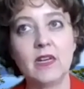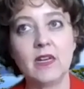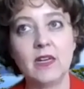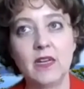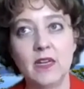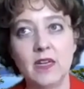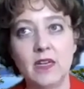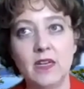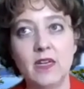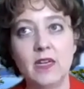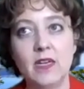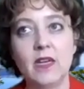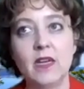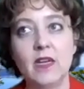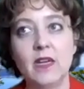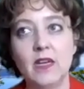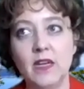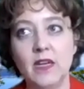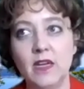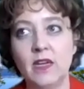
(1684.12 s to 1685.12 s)

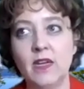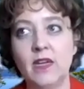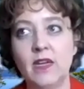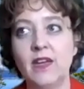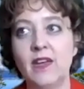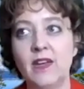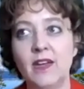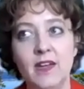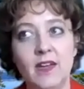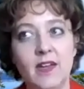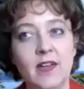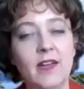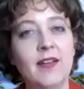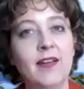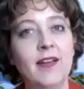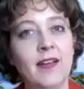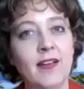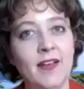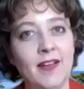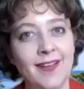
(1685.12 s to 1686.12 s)

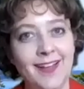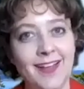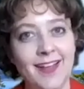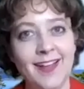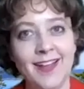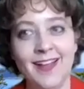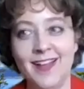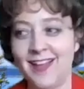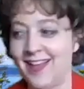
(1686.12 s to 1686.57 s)
[no speech]